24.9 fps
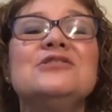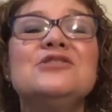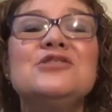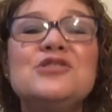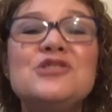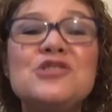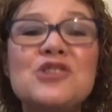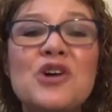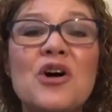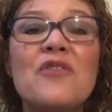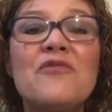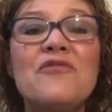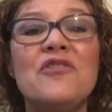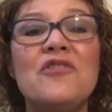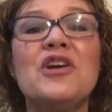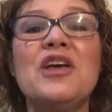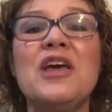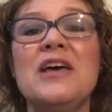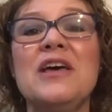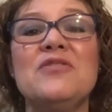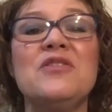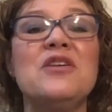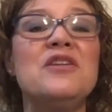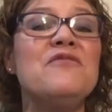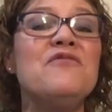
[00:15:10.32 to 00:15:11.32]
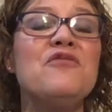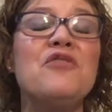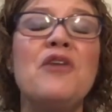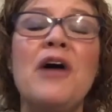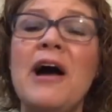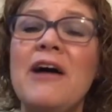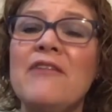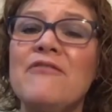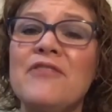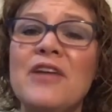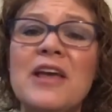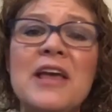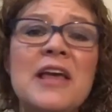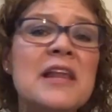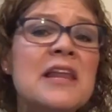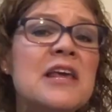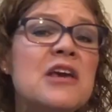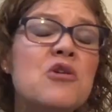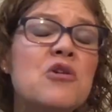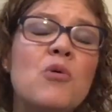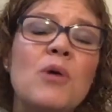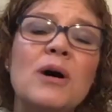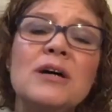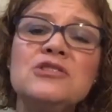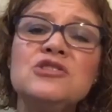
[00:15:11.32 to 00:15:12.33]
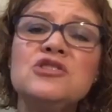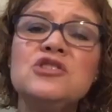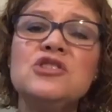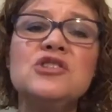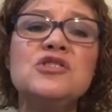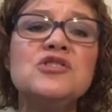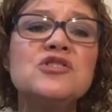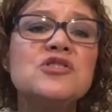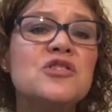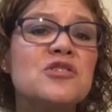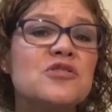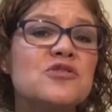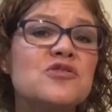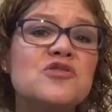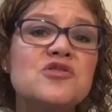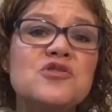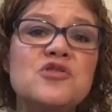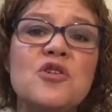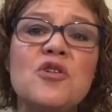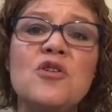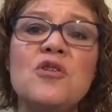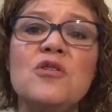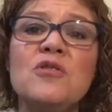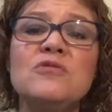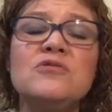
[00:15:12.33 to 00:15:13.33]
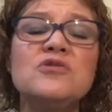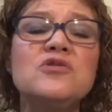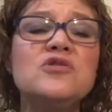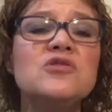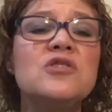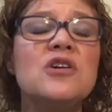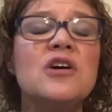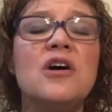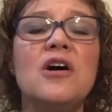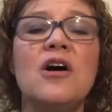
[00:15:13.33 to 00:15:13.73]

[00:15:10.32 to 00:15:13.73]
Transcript: Don't forget that if you have any questions, concerns,